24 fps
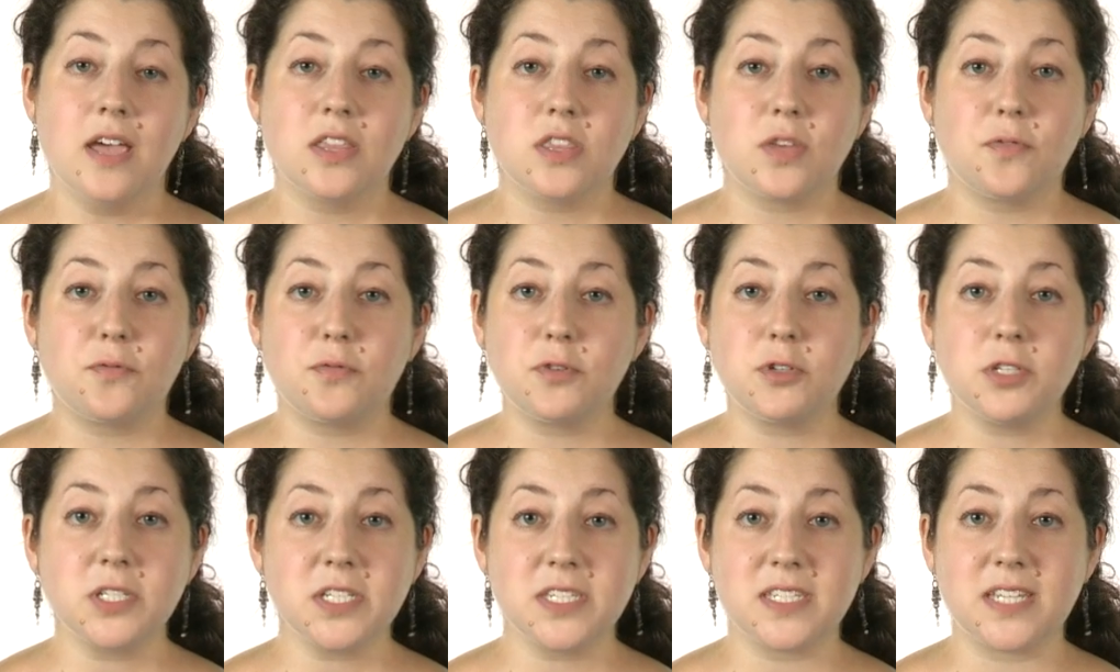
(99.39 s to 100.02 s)
The
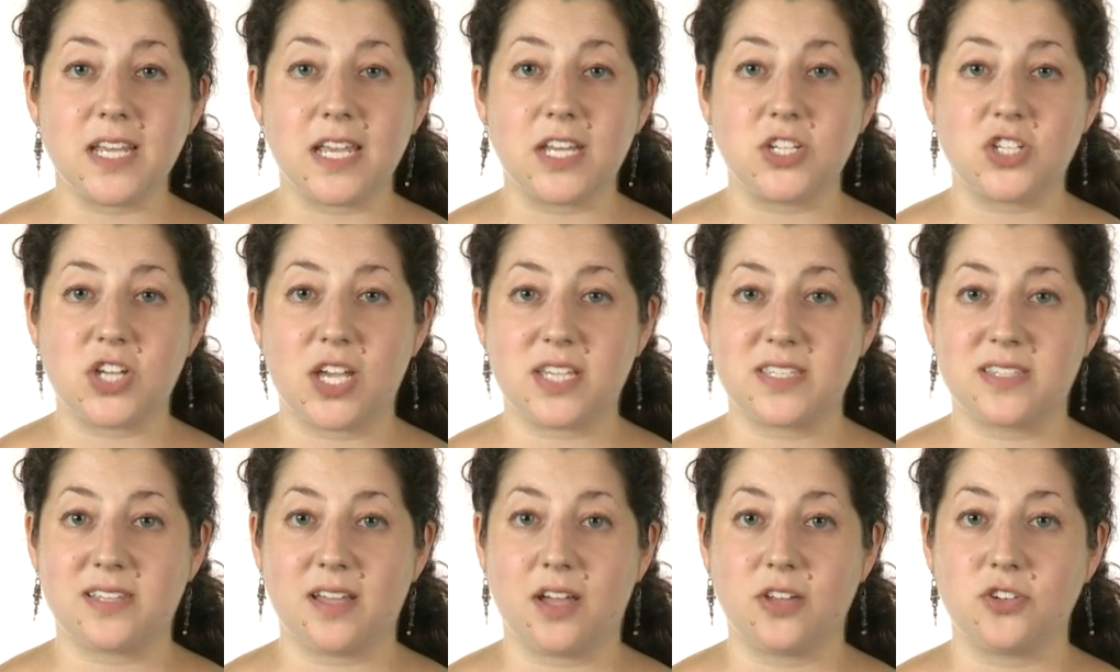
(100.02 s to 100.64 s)
first stage
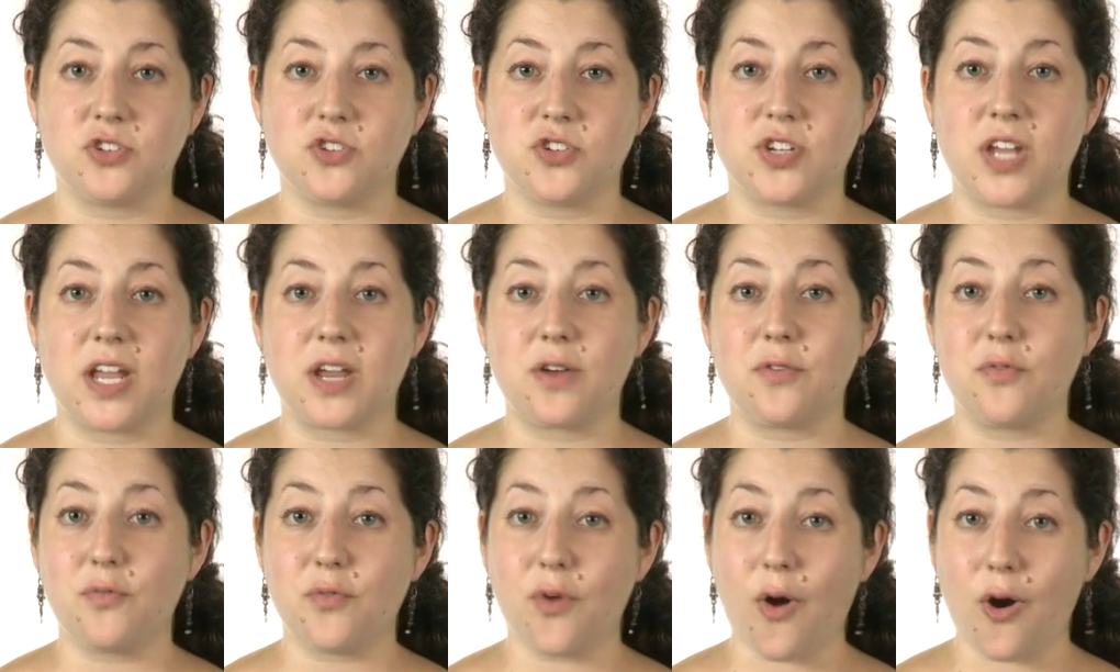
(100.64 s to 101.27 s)
has to
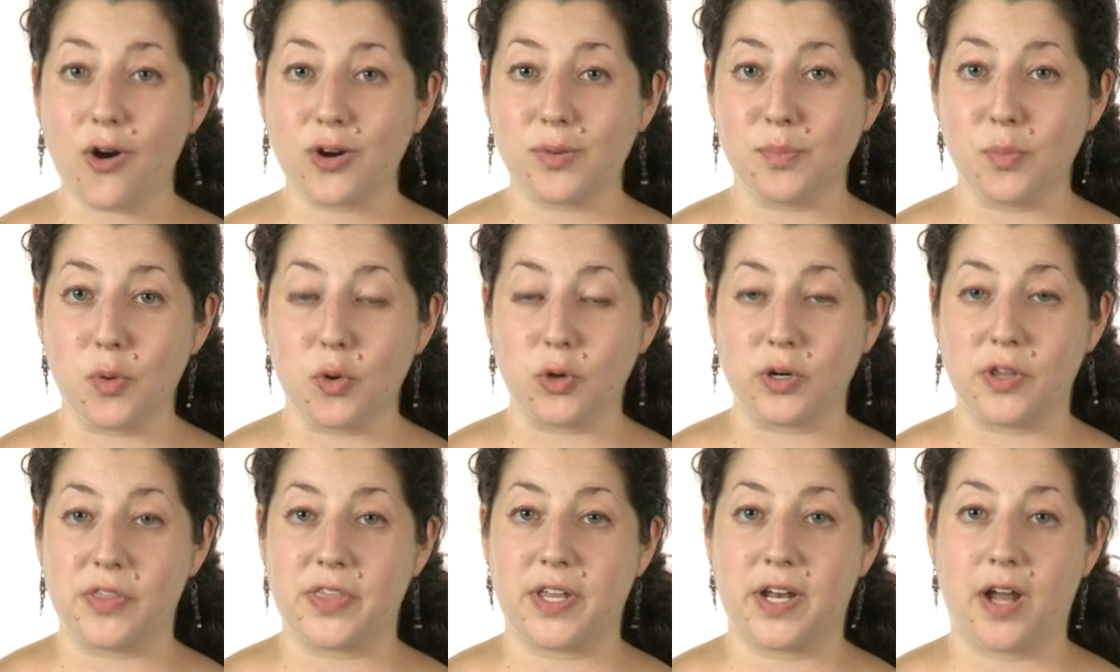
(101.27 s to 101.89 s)
undertake far
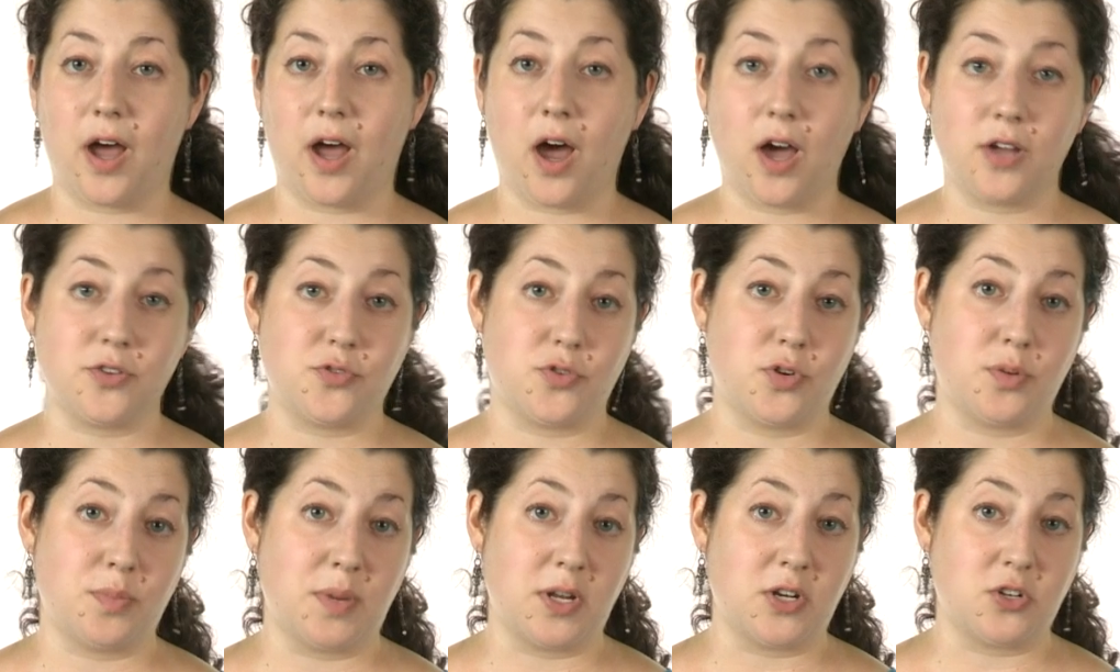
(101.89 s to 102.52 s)
more than a
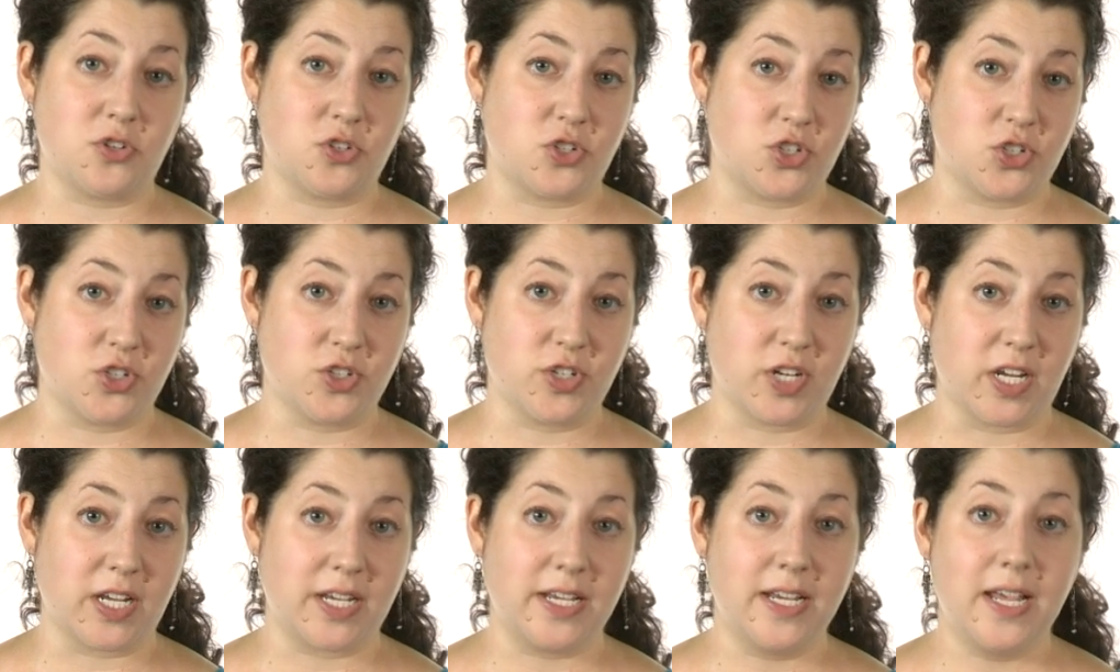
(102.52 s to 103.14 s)
100 meter
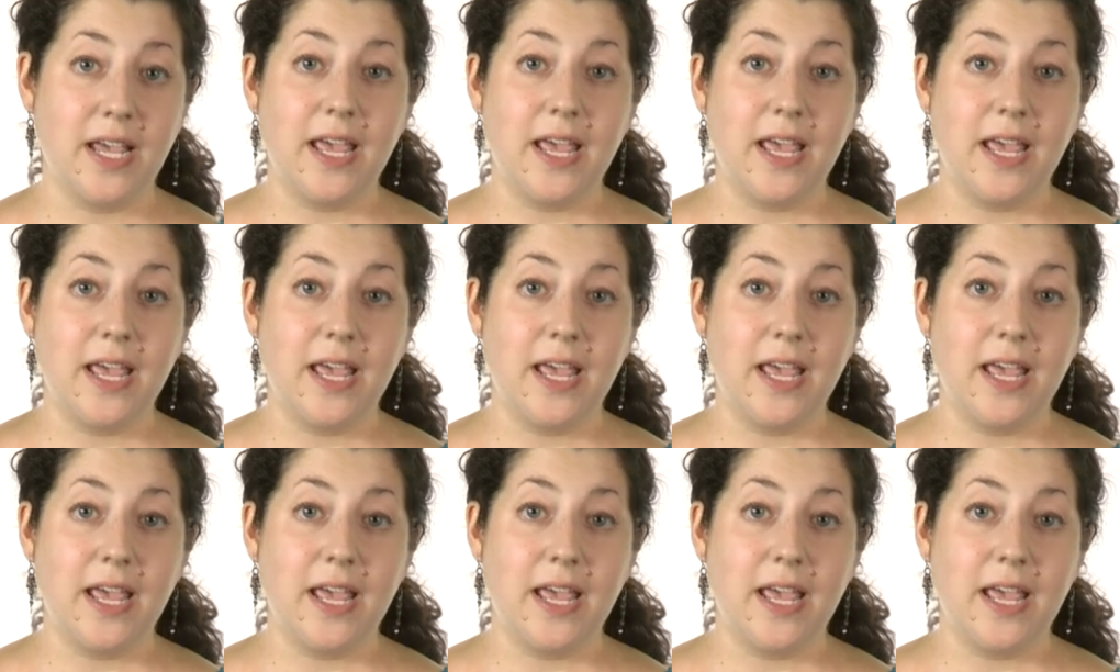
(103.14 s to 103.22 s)
journey.